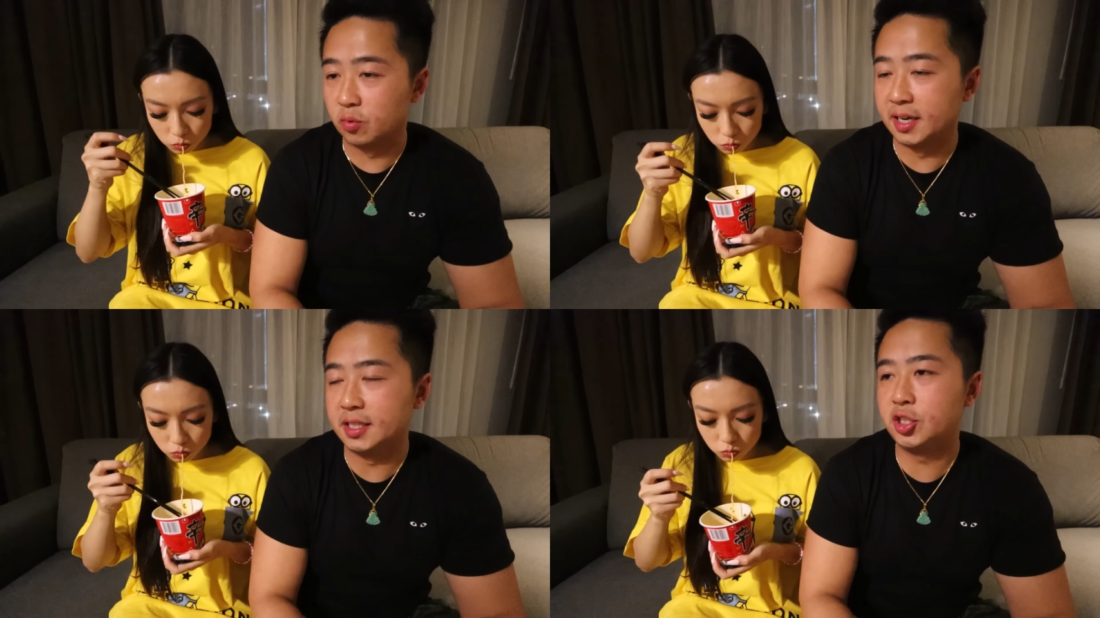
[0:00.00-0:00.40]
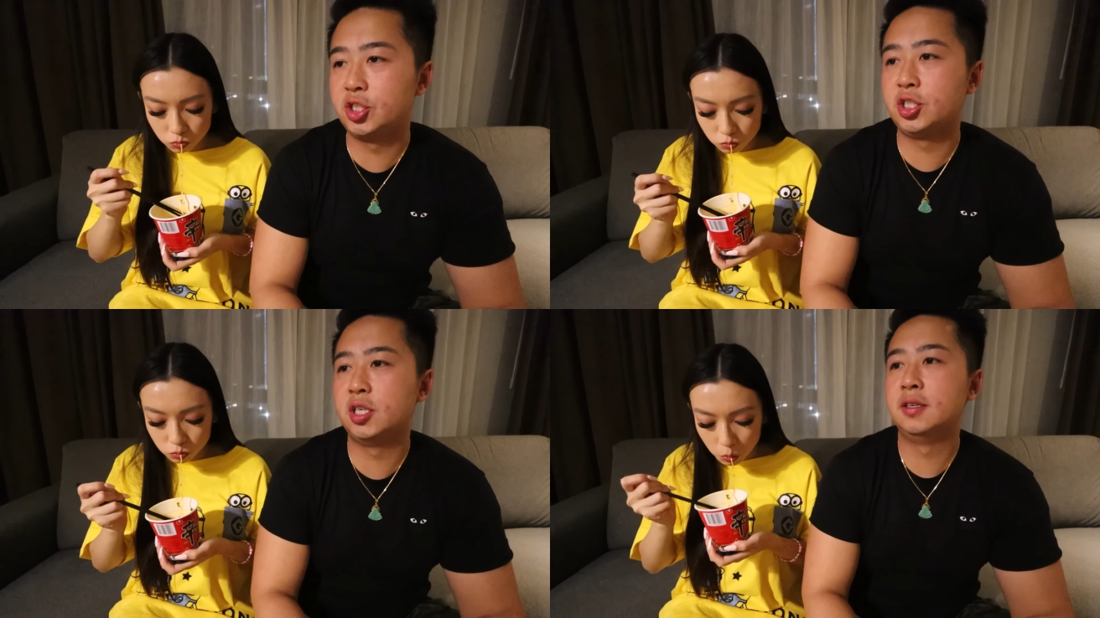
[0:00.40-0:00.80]

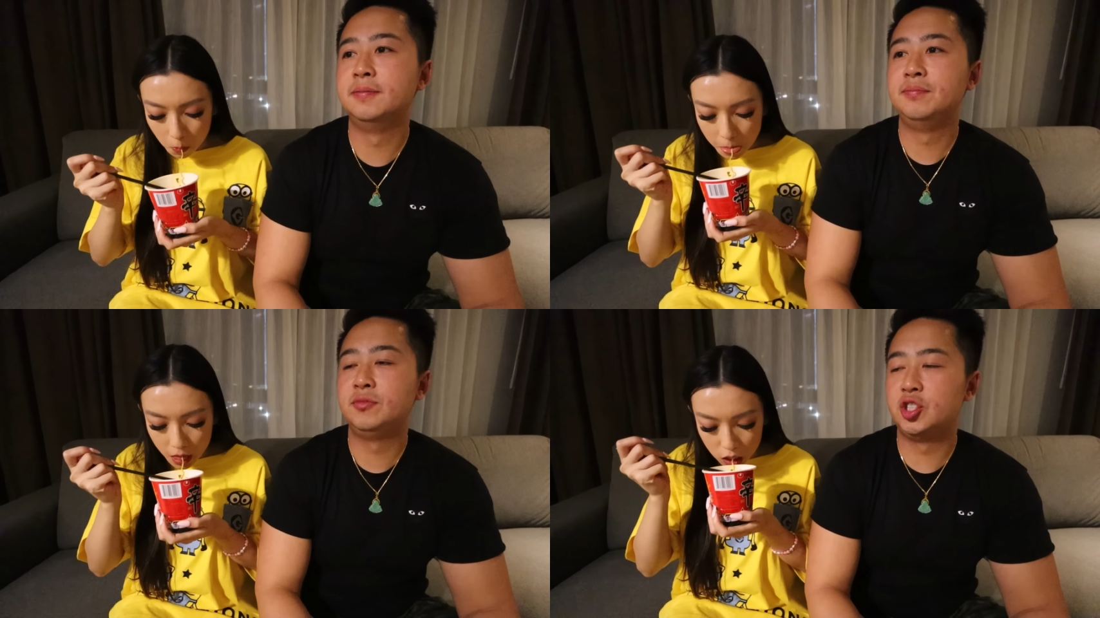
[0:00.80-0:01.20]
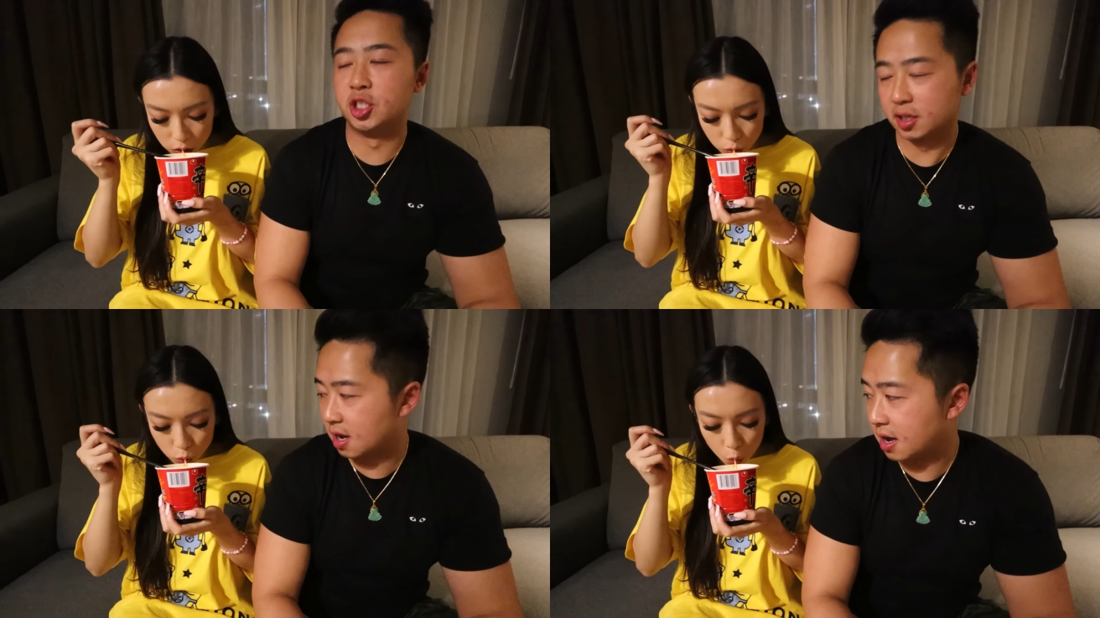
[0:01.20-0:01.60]
Speaker 1: reached
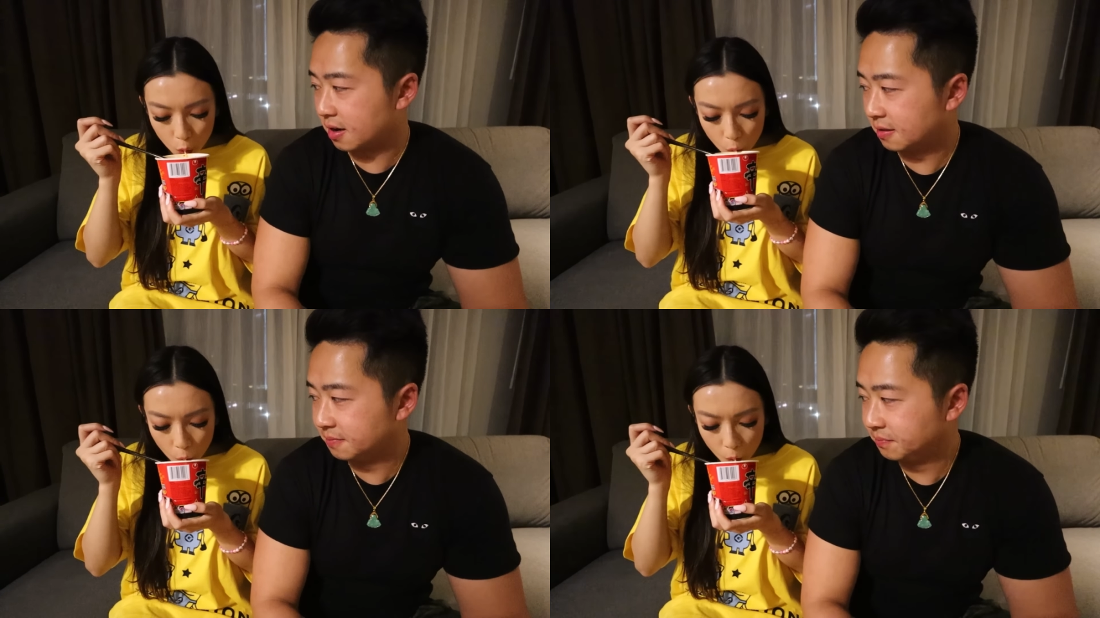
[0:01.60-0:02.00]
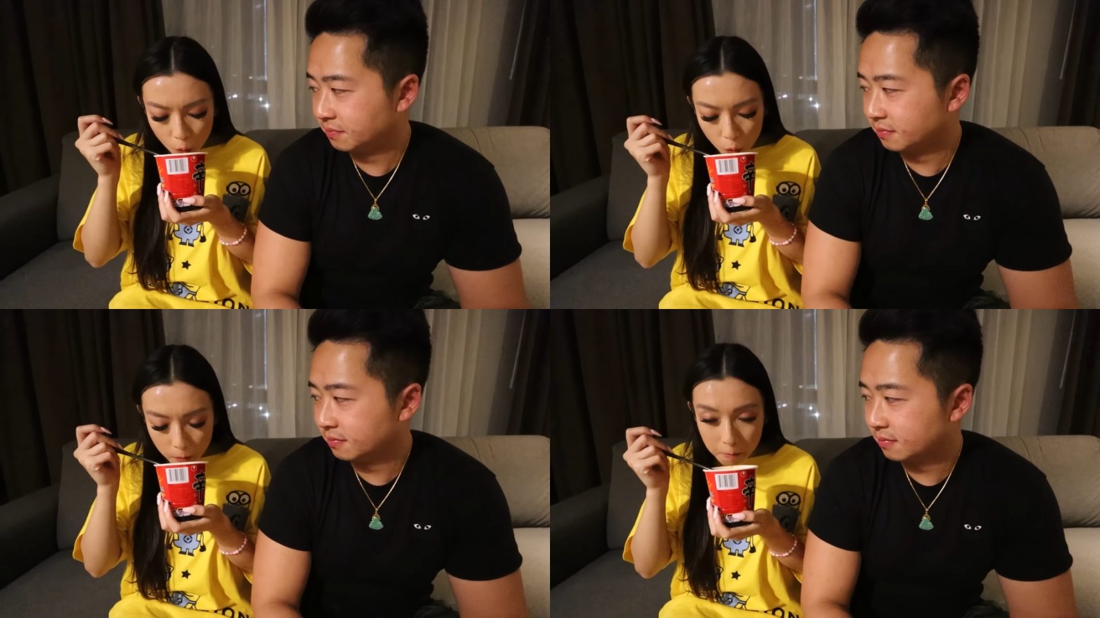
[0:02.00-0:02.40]
Jakarta.
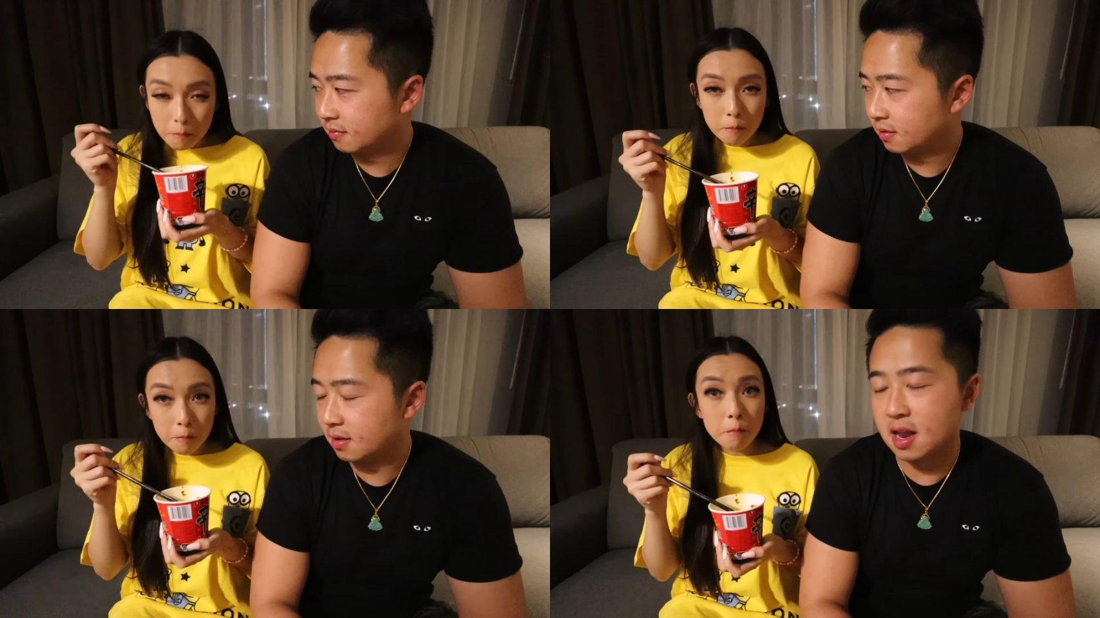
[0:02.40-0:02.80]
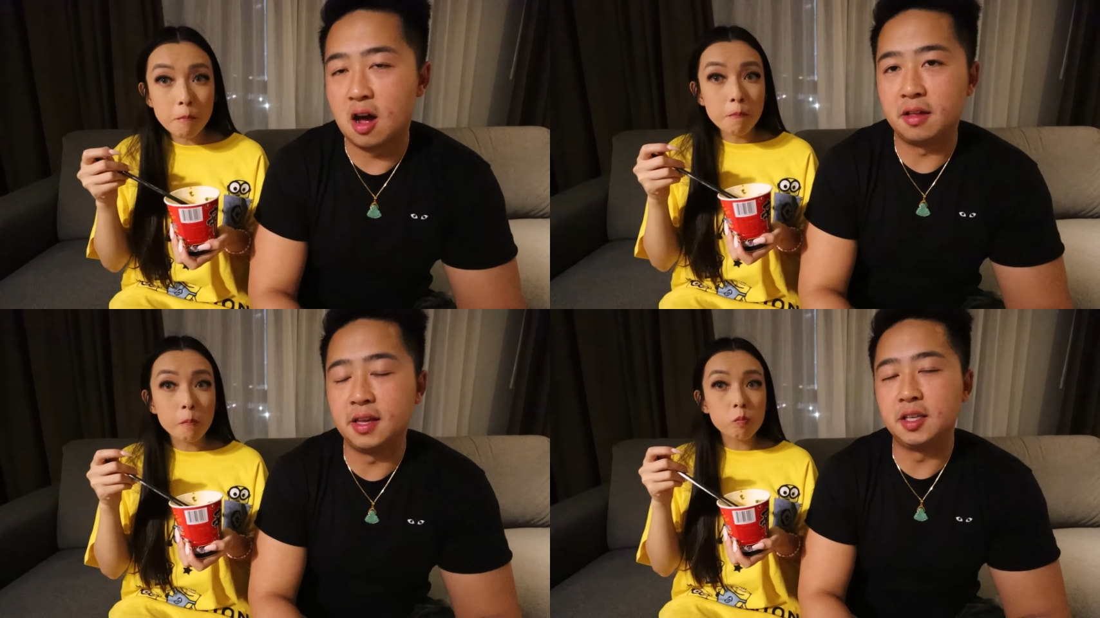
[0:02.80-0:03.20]
Mm -hmm.
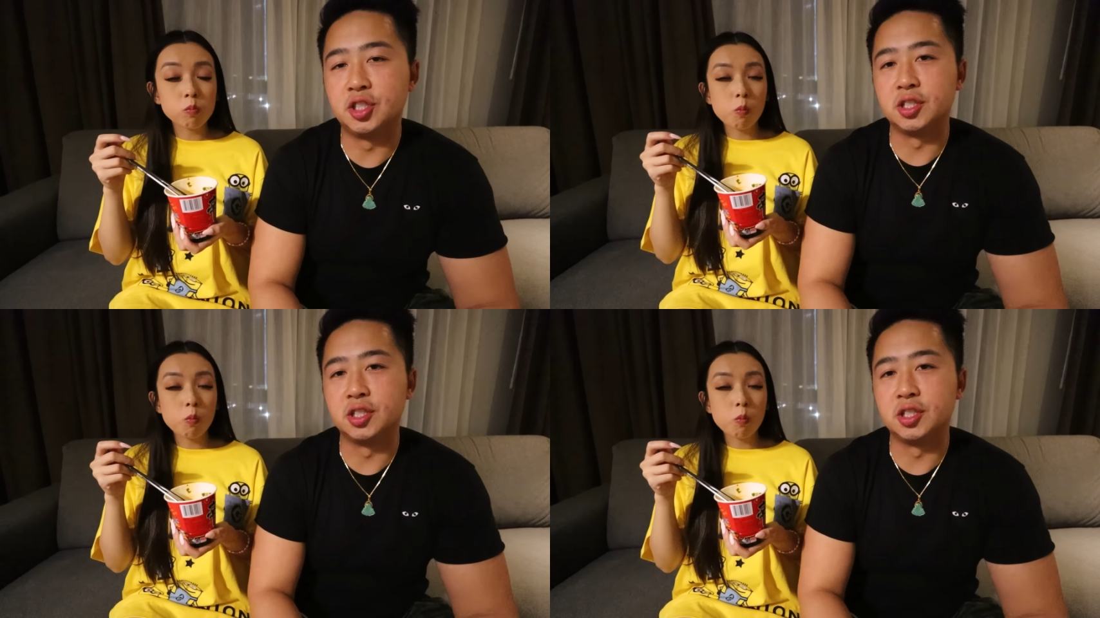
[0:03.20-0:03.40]
Now I think